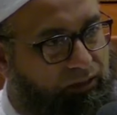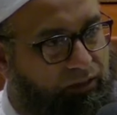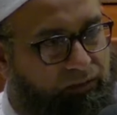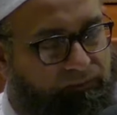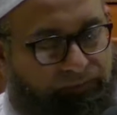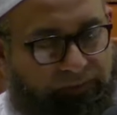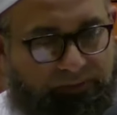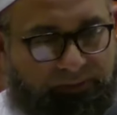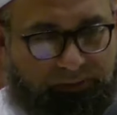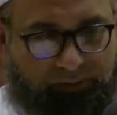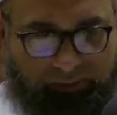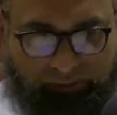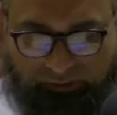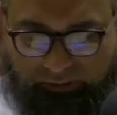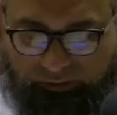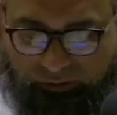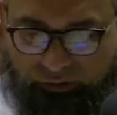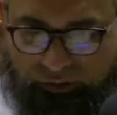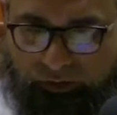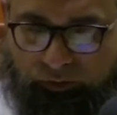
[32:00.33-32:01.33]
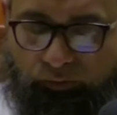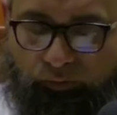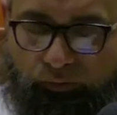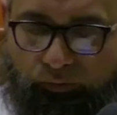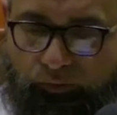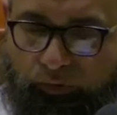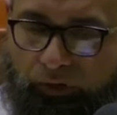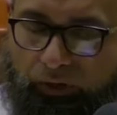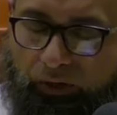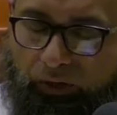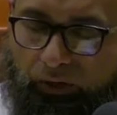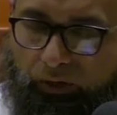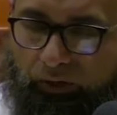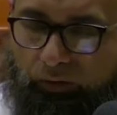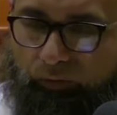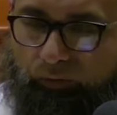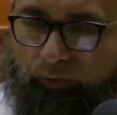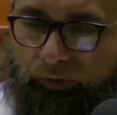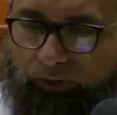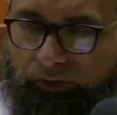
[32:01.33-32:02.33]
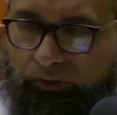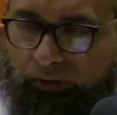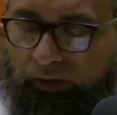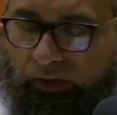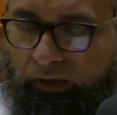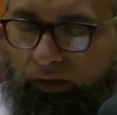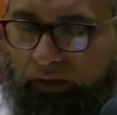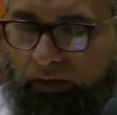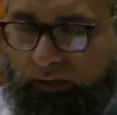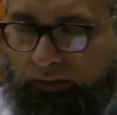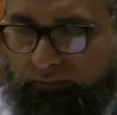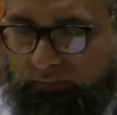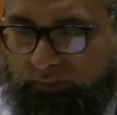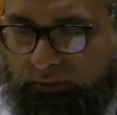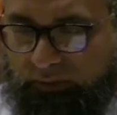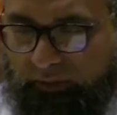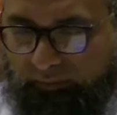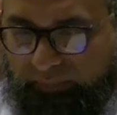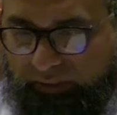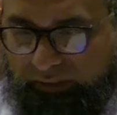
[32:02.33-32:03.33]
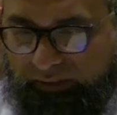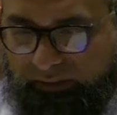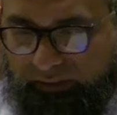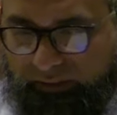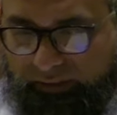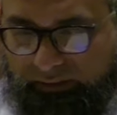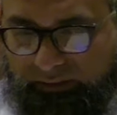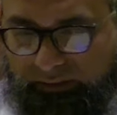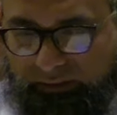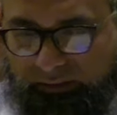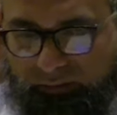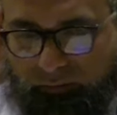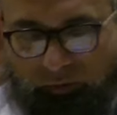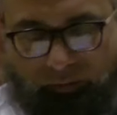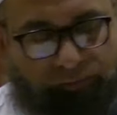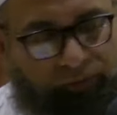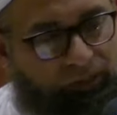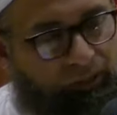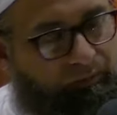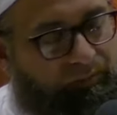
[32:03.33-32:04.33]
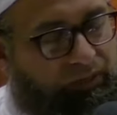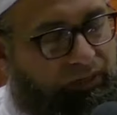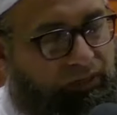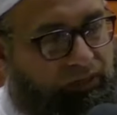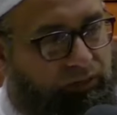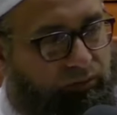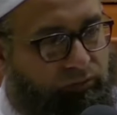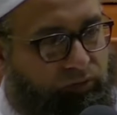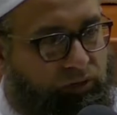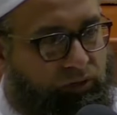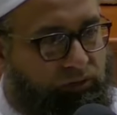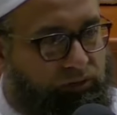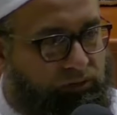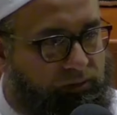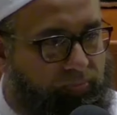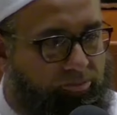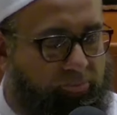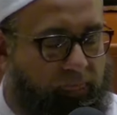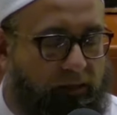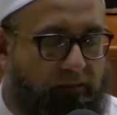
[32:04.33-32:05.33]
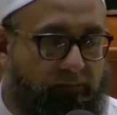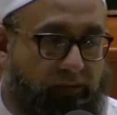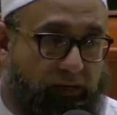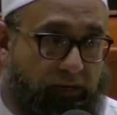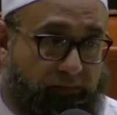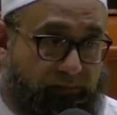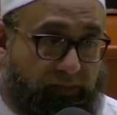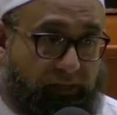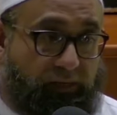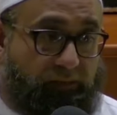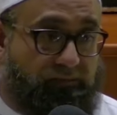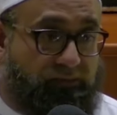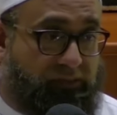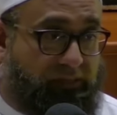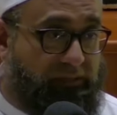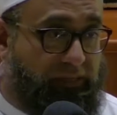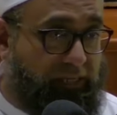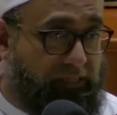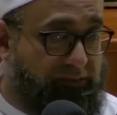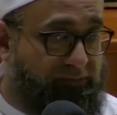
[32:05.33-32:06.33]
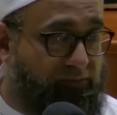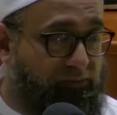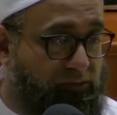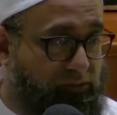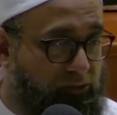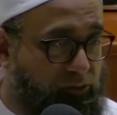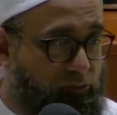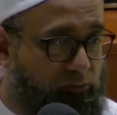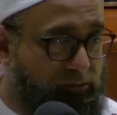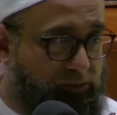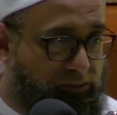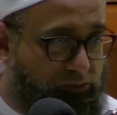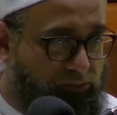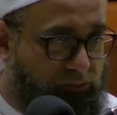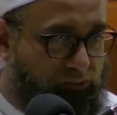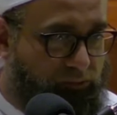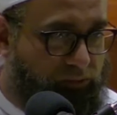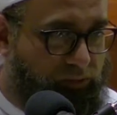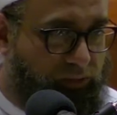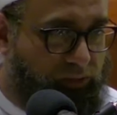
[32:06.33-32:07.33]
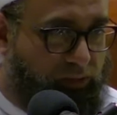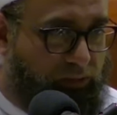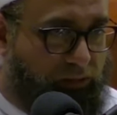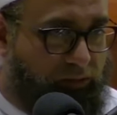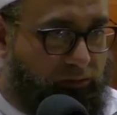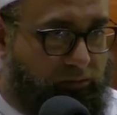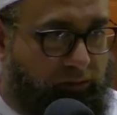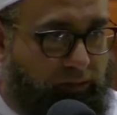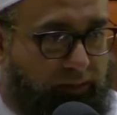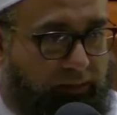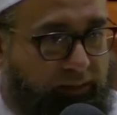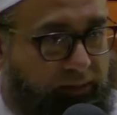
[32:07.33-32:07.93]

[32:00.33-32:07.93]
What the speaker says: Obviously, the jinn who would commit this would be committing a wrong, but it becomes a test for the human too, right?